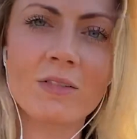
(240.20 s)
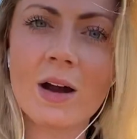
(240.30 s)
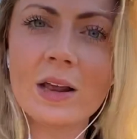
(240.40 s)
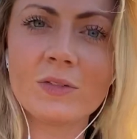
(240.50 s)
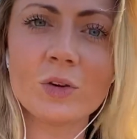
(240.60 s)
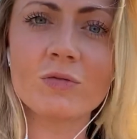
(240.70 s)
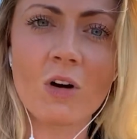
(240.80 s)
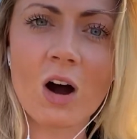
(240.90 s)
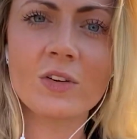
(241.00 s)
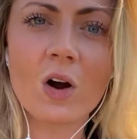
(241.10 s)
ride, if you would
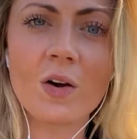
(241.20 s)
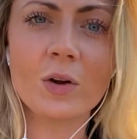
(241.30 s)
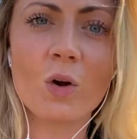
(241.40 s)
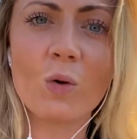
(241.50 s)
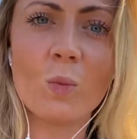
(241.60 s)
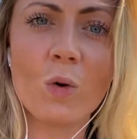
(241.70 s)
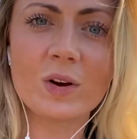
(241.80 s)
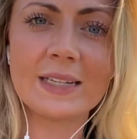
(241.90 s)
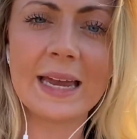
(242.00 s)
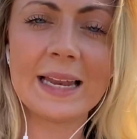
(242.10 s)
rather go on a long
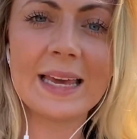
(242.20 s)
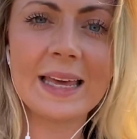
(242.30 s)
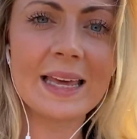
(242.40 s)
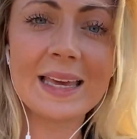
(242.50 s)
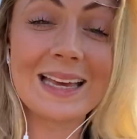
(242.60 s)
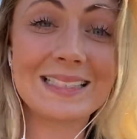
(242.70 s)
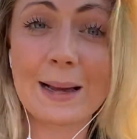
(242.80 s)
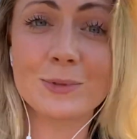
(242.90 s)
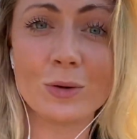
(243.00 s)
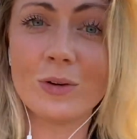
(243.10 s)
walk daily, it's
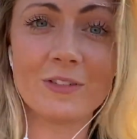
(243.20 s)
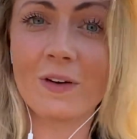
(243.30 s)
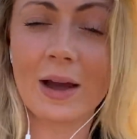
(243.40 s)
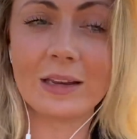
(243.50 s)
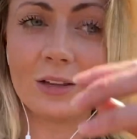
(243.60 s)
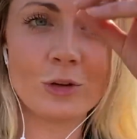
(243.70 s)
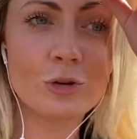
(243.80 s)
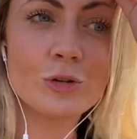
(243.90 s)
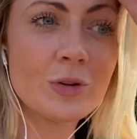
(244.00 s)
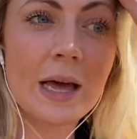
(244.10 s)
absolutely fine. You
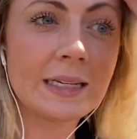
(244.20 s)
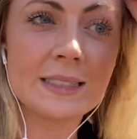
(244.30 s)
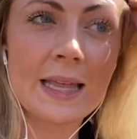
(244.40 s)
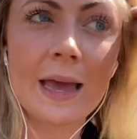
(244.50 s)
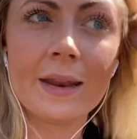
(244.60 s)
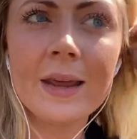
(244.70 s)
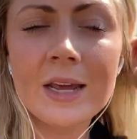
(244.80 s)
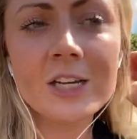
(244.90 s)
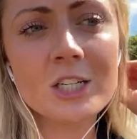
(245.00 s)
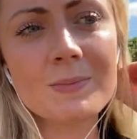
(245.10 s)
can do that instead.
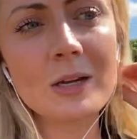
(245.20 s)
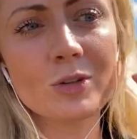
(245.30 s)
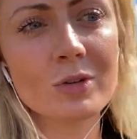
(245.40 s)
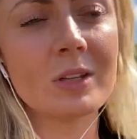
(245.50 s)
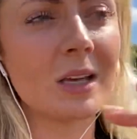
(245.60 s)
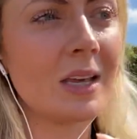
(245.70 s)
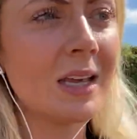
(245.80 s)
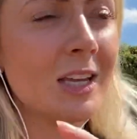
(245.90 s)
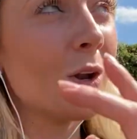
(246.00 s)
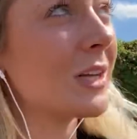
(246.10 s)
Just make sure that,
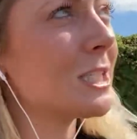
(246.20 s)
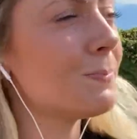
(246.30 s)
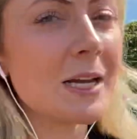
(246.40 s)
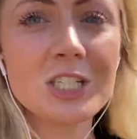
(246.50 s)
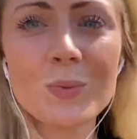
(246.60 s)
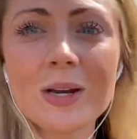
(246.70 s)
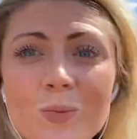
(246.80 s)
especially when the